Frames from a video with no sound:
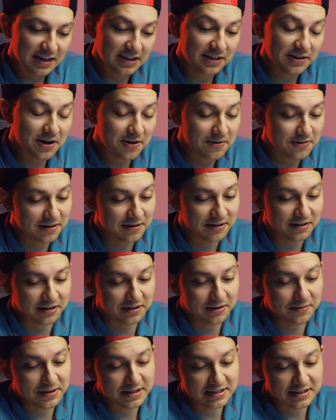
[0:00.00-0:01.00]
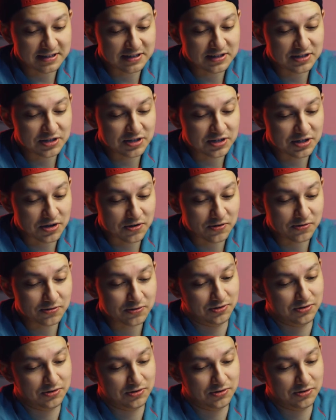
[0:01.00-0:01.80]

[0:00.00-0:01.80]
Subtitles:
You know what? It's so